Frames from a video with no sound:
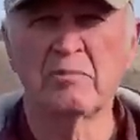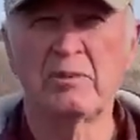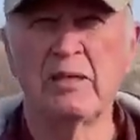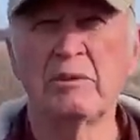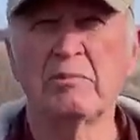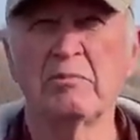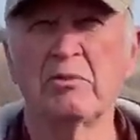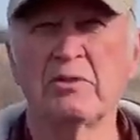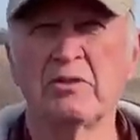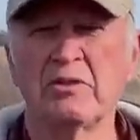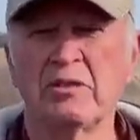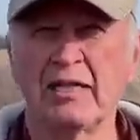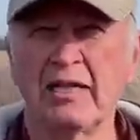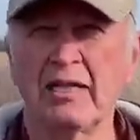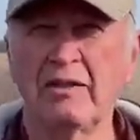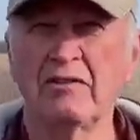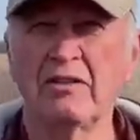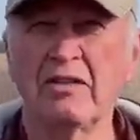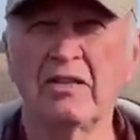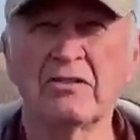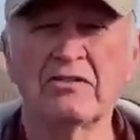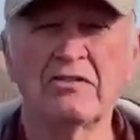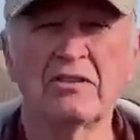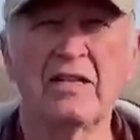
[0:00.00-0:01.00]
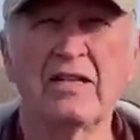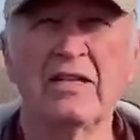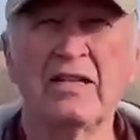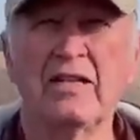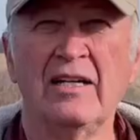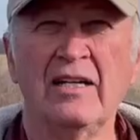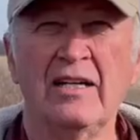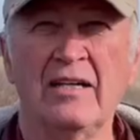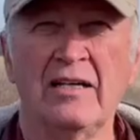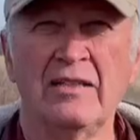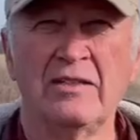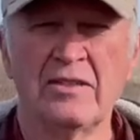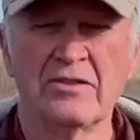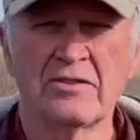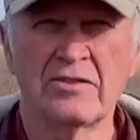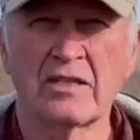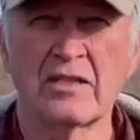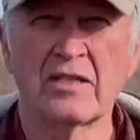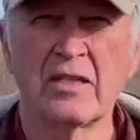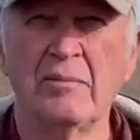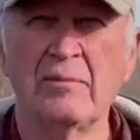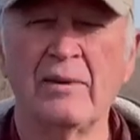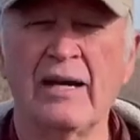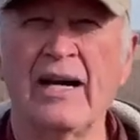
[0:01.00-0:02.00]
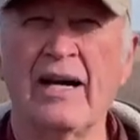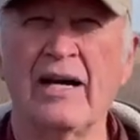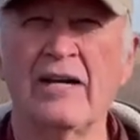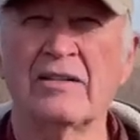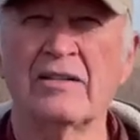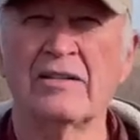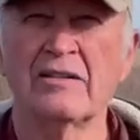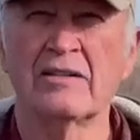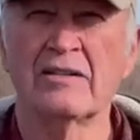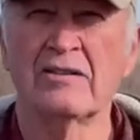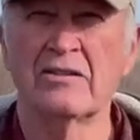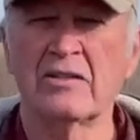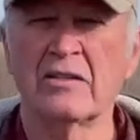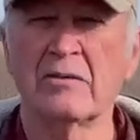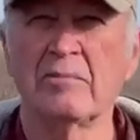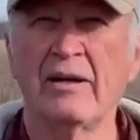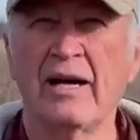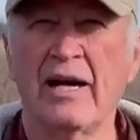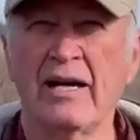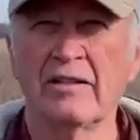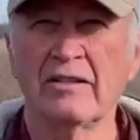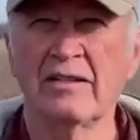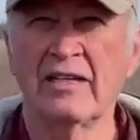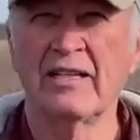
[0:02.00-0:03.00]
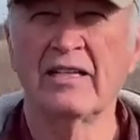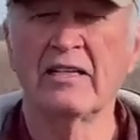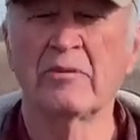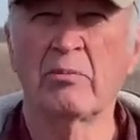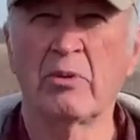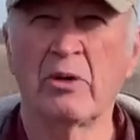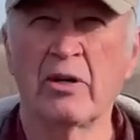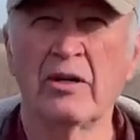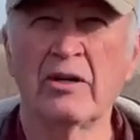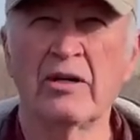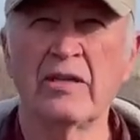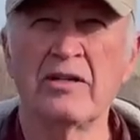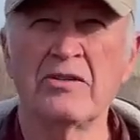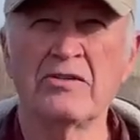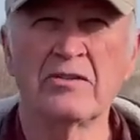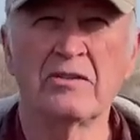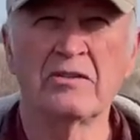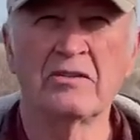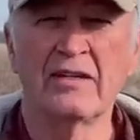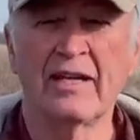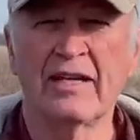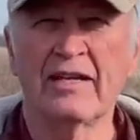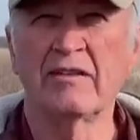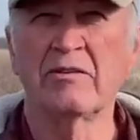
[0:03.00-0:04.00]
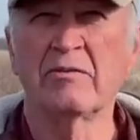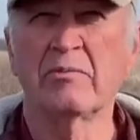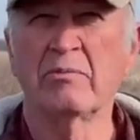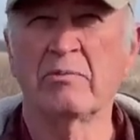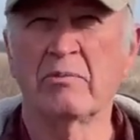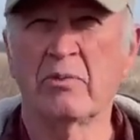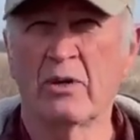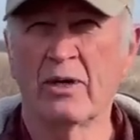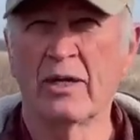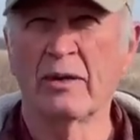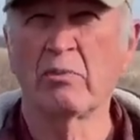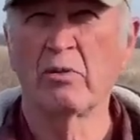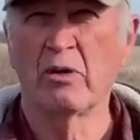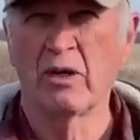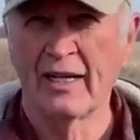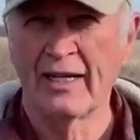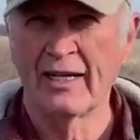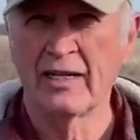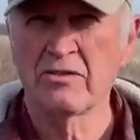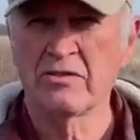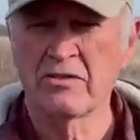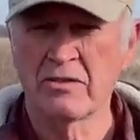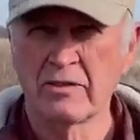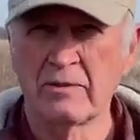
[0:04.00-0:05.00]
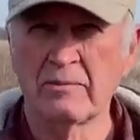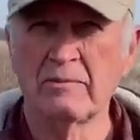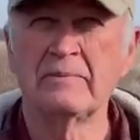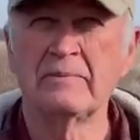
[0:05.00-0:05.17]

people in the evenings just to come out and learn about native prairies and native prairie plants.